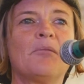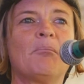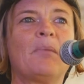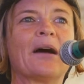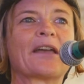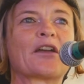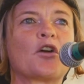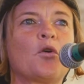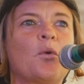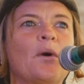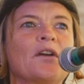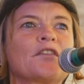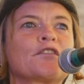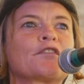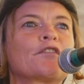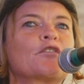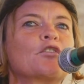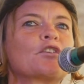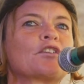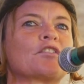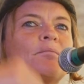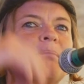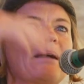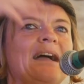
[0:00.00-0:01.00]
My quest
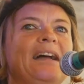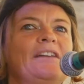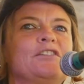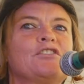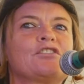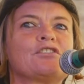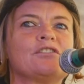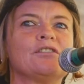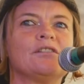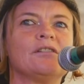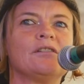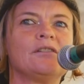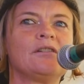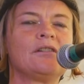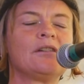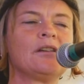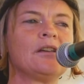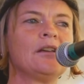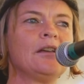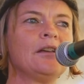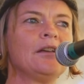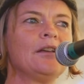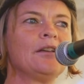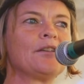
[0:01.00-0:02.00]
for expansion
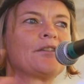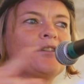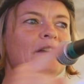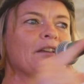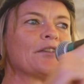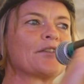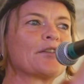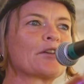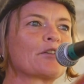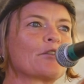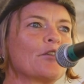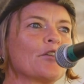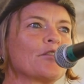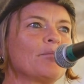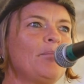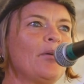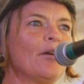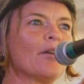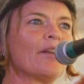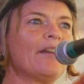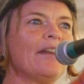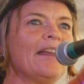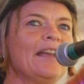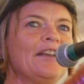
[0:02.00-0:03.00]
seeks the
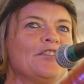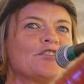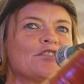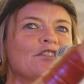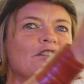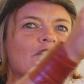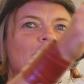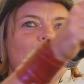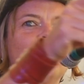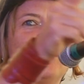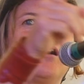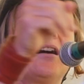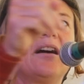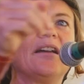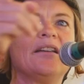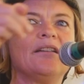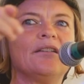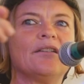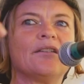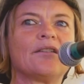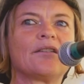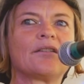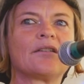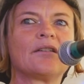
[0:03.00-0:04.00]
cross-pollination of
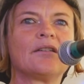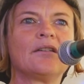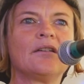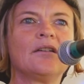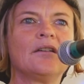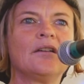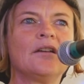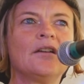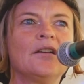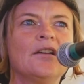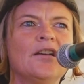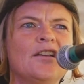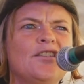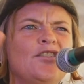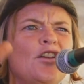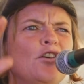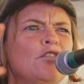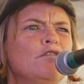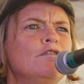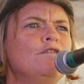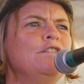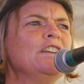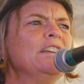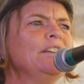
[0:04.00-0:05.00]
minds.
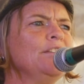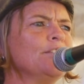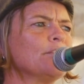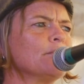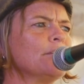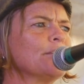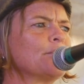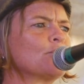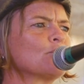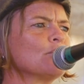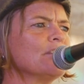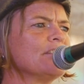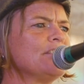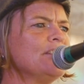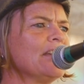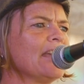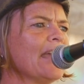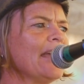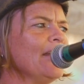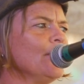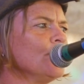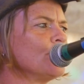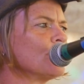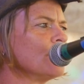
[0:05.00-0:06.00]
No visa-restricting
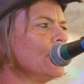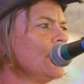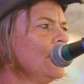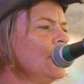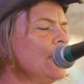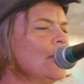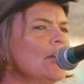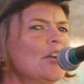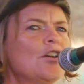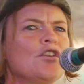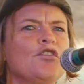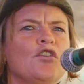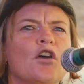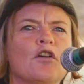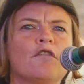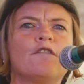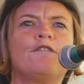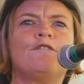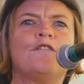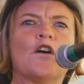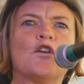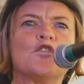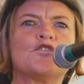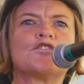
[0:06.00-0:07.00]
entry, no
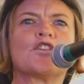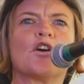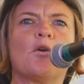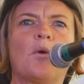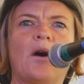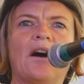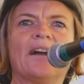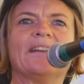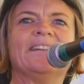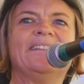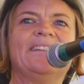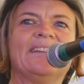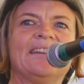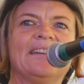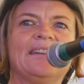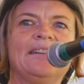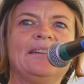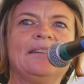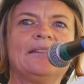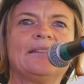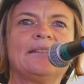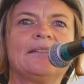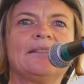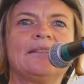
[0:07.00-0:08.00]
photo
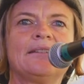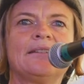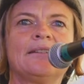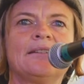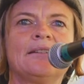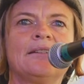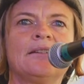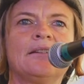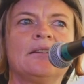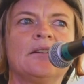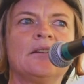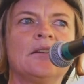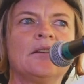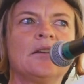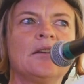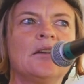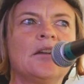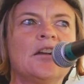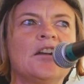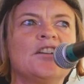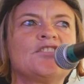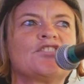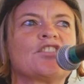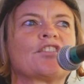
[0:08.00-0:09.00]
ID.
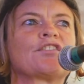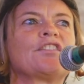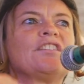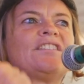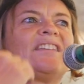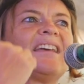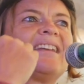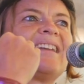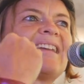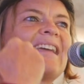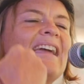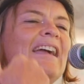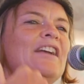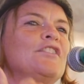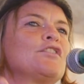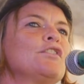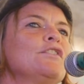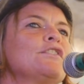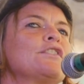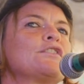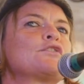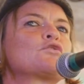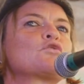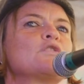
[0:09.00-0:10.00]
Just a
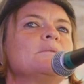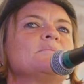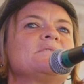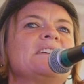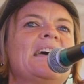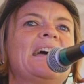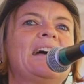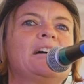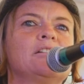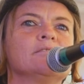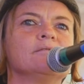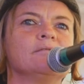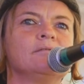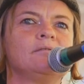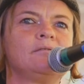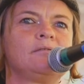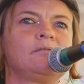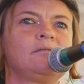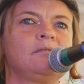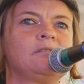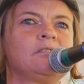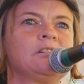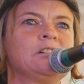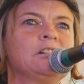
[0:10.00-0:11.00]
dedication to strip
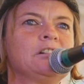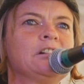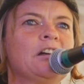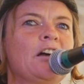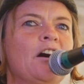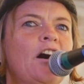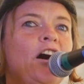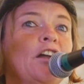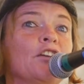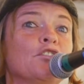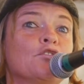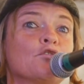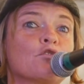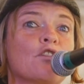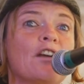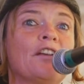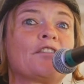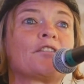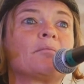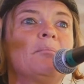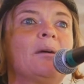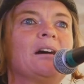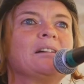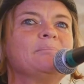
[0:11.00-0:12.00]
down,
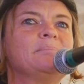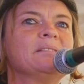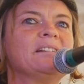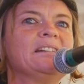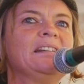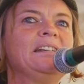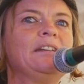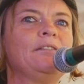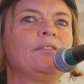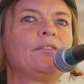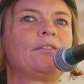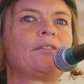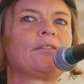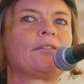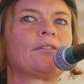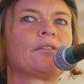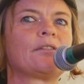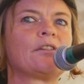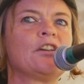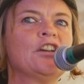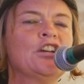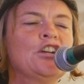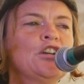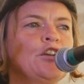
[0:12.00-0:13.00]
undress my
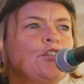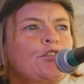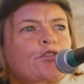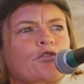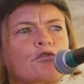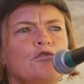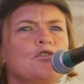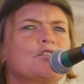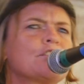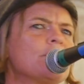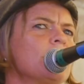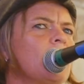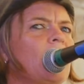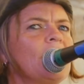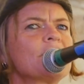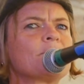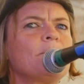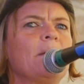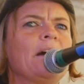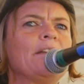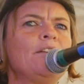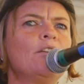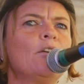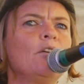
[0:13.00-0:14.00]
beliefs, scrutinize
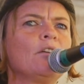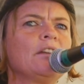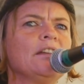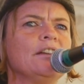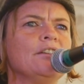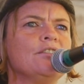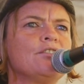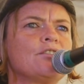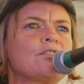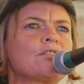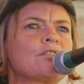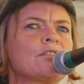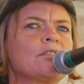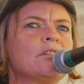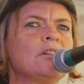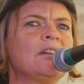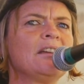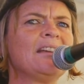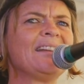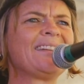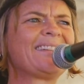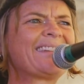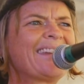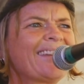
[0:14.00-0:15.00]
my knowledge,
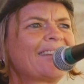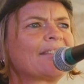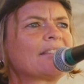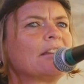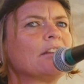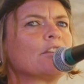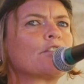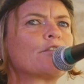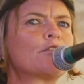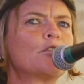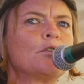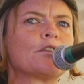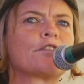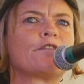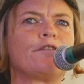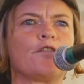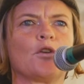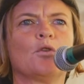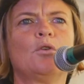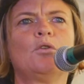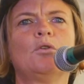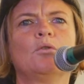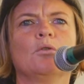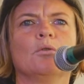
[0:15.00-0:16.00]
test it for its
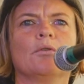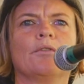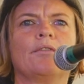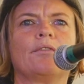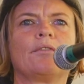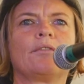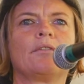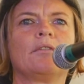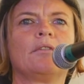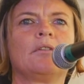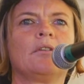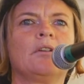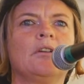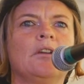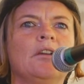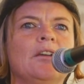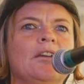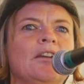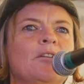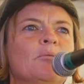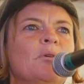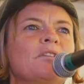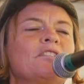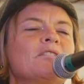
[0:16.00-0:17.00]
flaws,
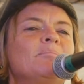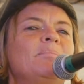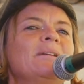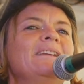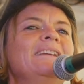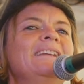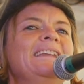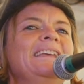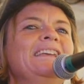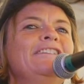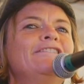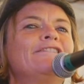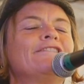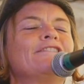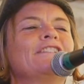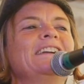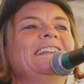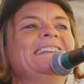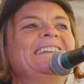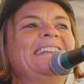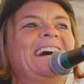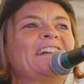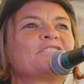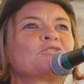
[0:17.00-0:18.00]
with a belief
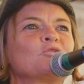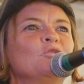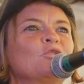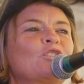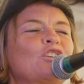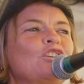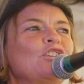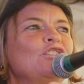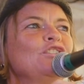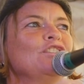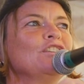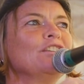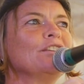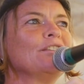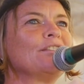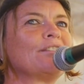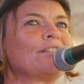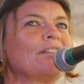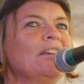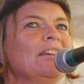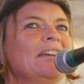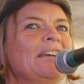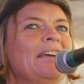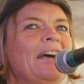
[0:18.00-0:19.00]
in natural
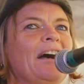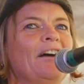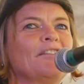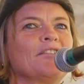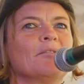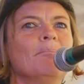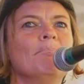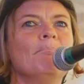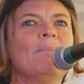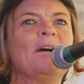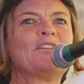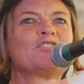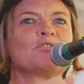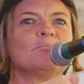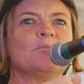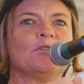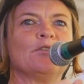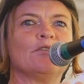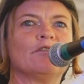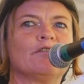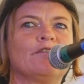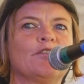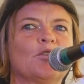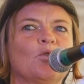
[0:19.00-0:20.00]
goodness as a
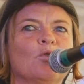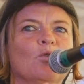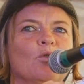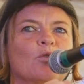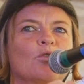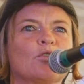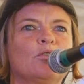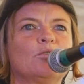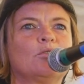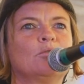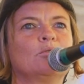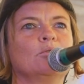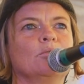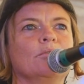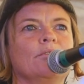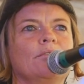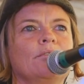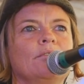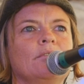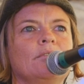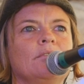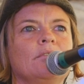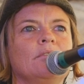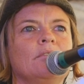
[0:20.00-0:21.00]
measurement for all
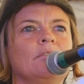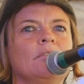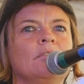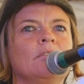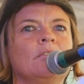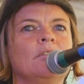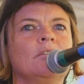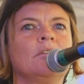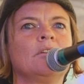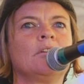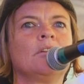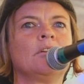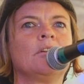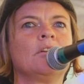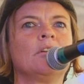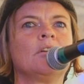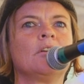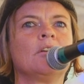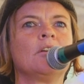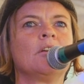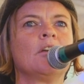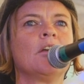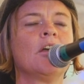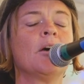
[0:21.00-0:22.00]
cause.
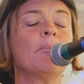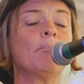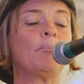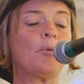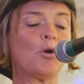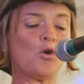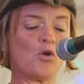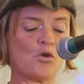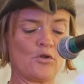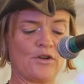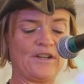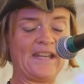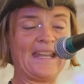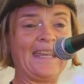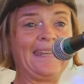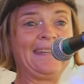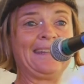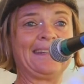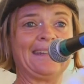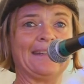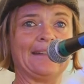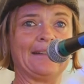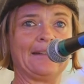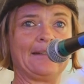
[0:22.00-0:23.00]
Born
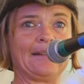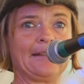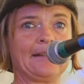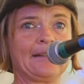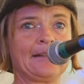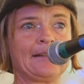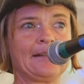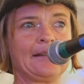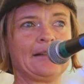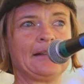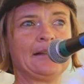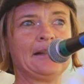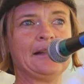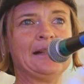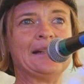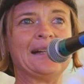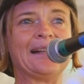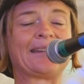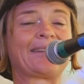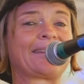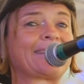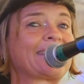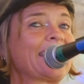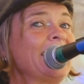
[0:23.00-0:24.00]
naked,
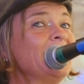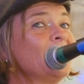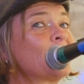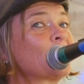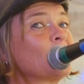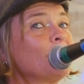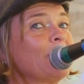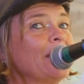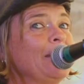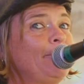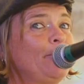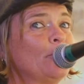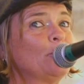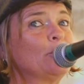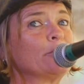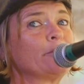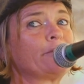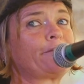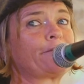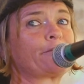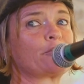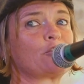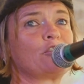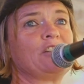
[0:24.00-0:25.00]
ostensibly
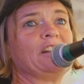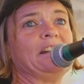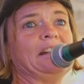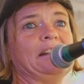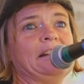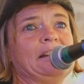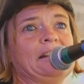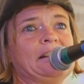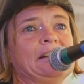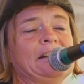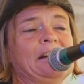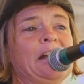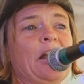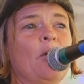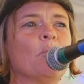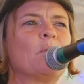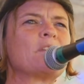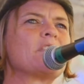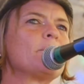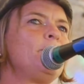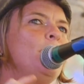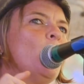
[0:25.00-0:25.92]
born free, with